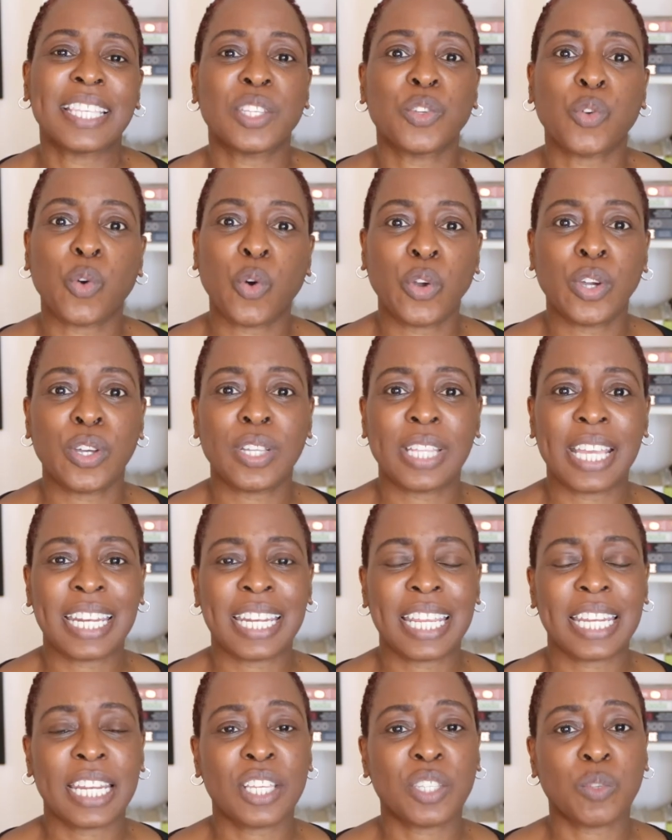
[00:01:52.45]
an oil in
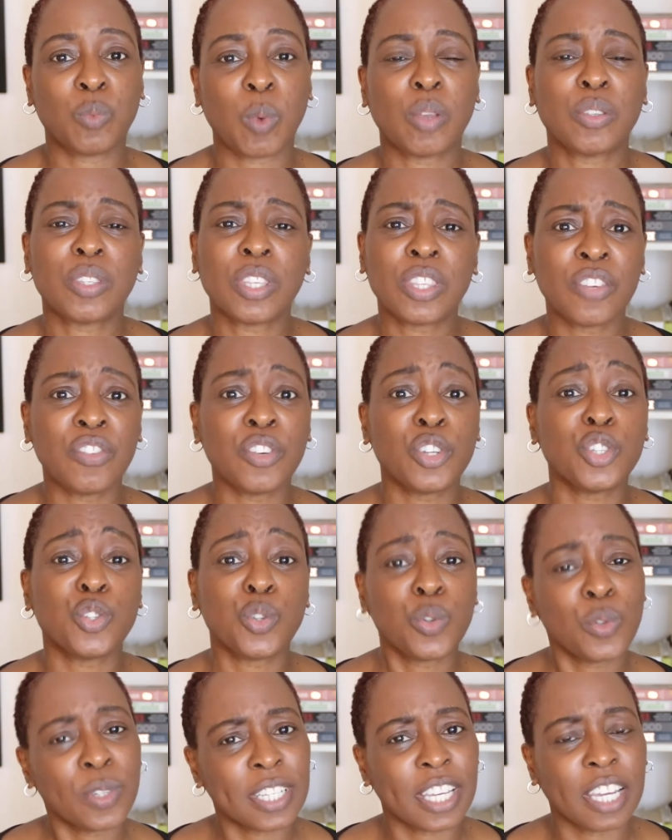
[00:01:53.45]
it as well. So there are
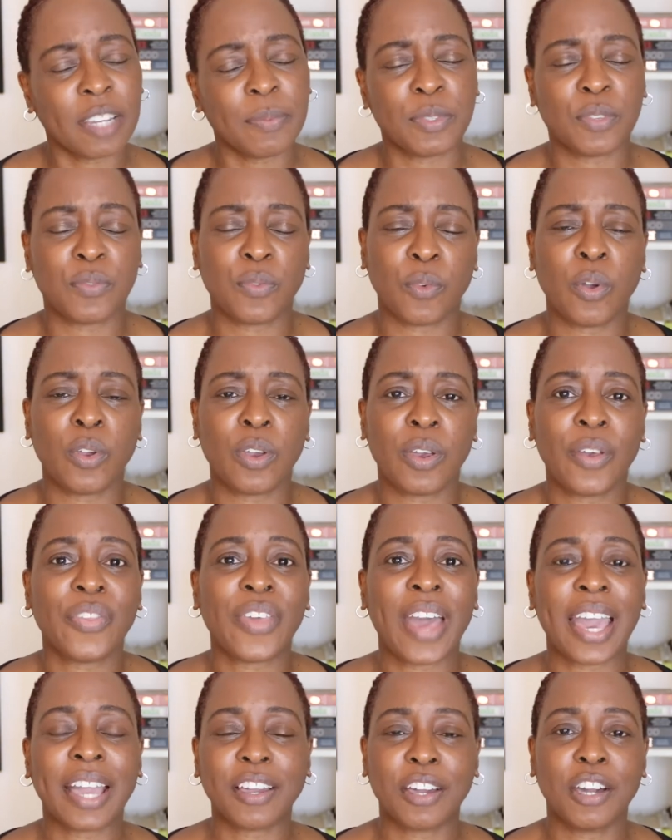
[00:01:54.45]
two types of oil
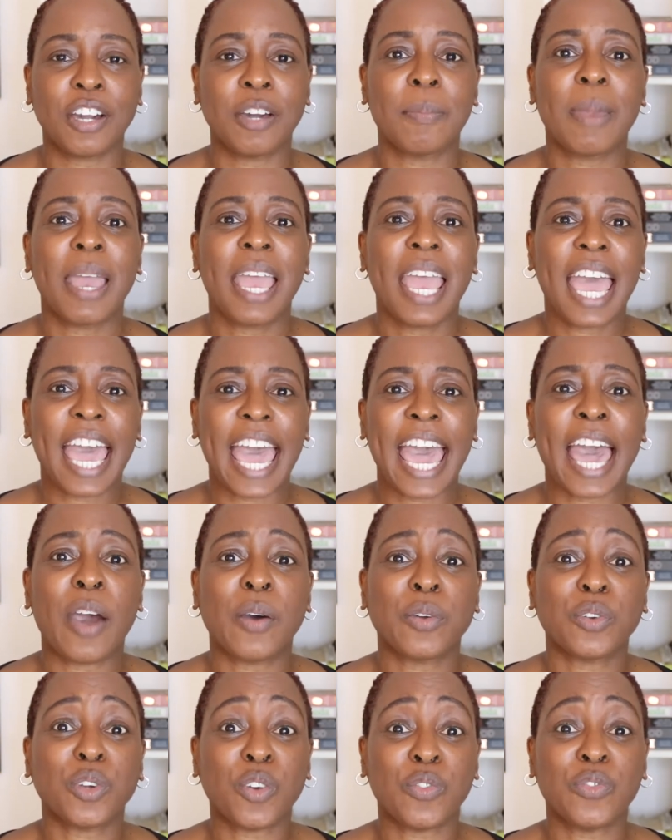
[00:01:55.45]
that come
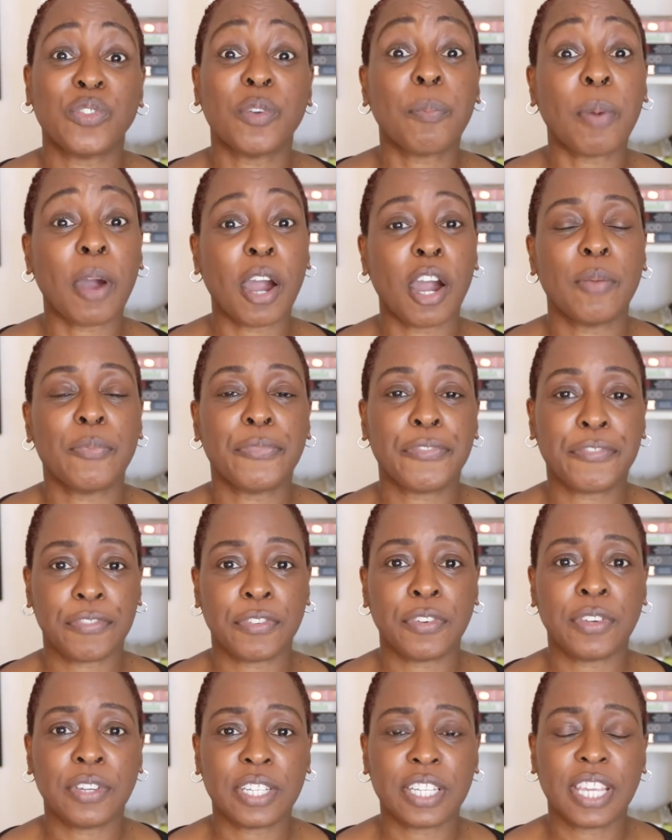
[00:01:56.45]
out of the palm
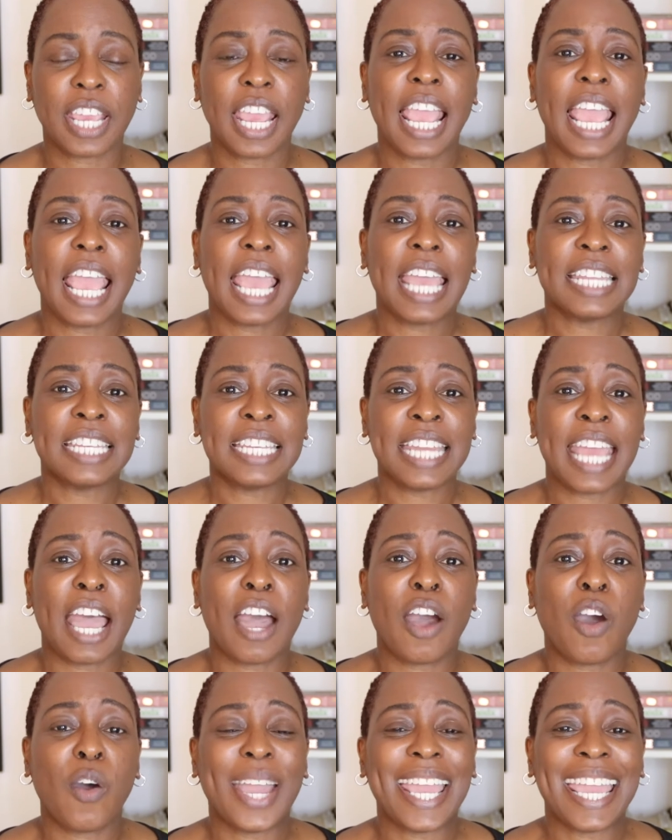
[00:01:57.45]
fruit.
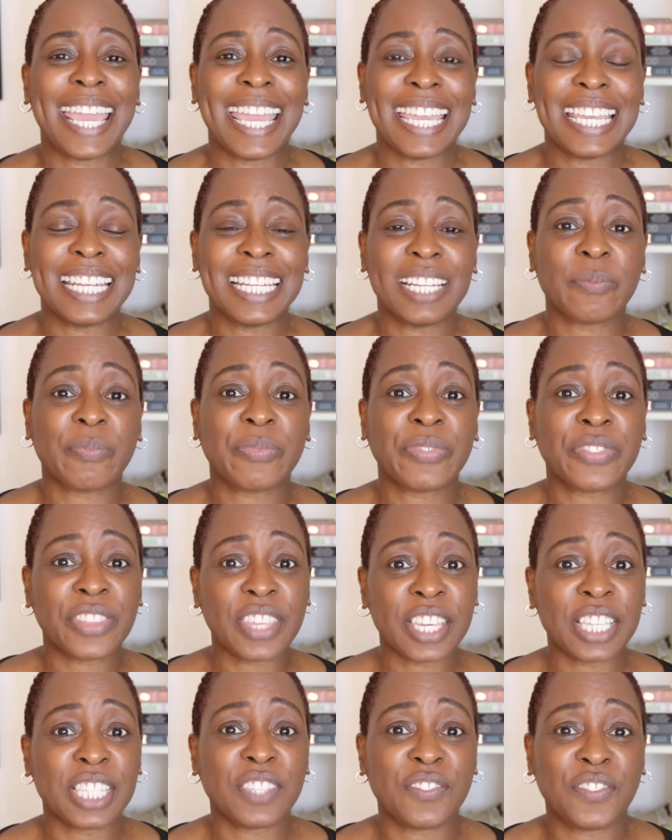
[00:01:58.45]
Now in
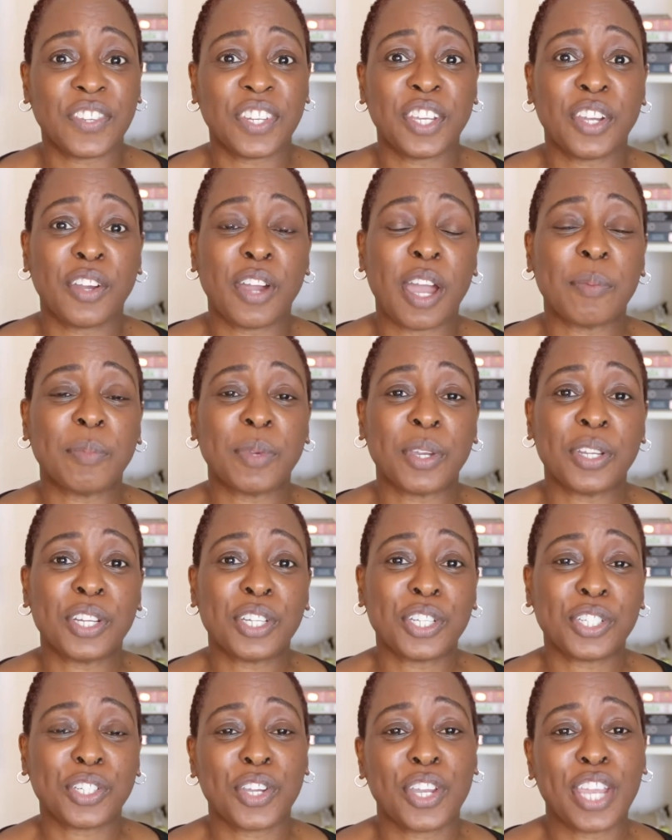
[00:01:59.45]
this video, I'm going
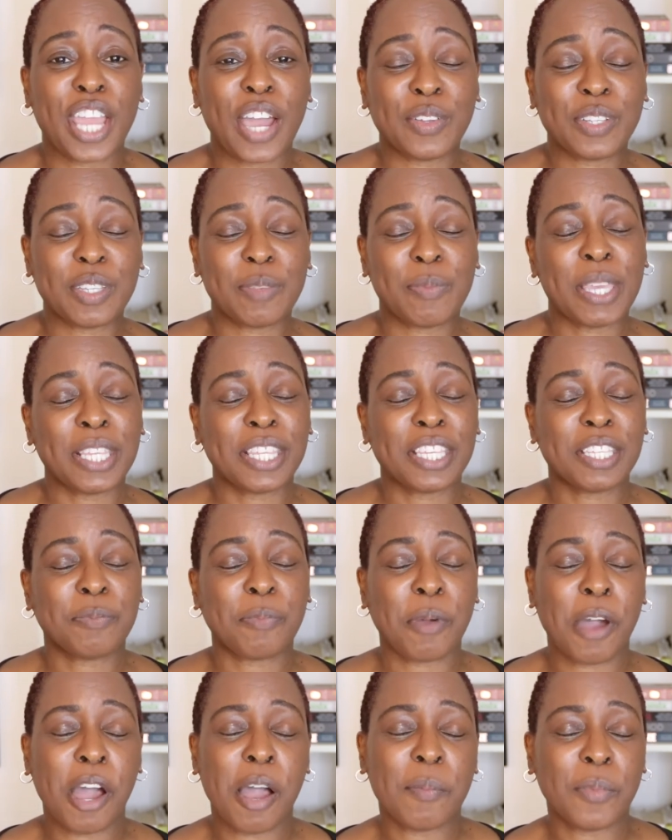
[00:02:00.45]
to show you how to make this
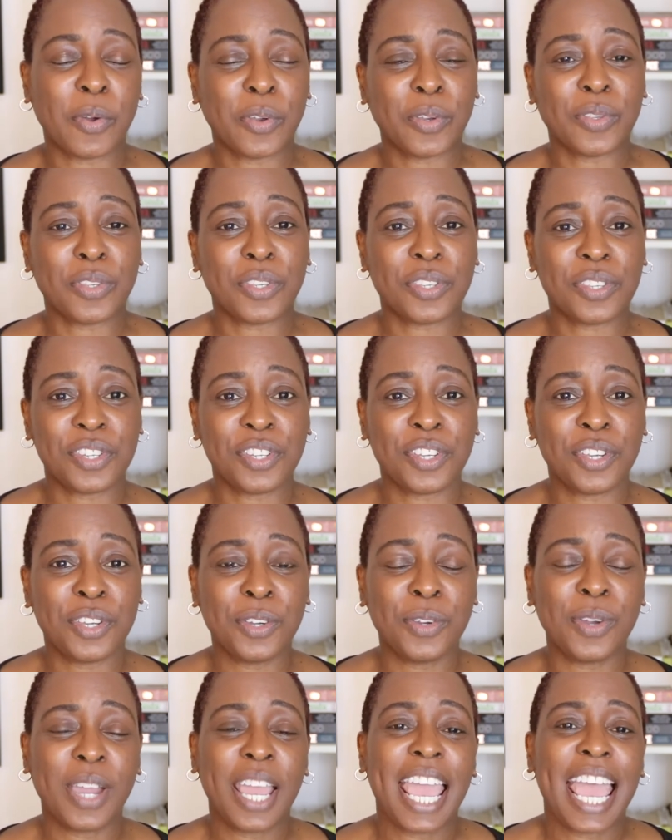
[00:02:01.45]
palm oil
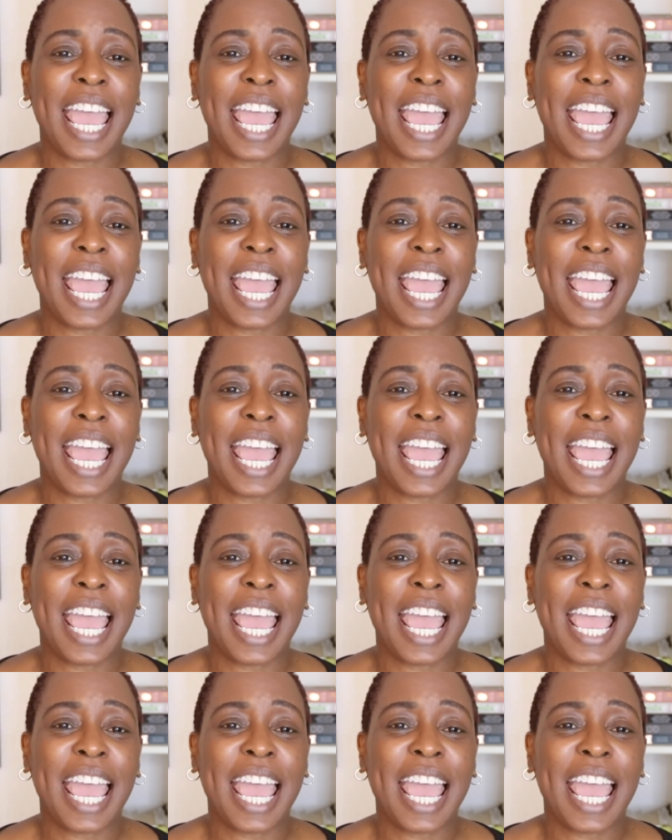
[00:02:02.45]
stew,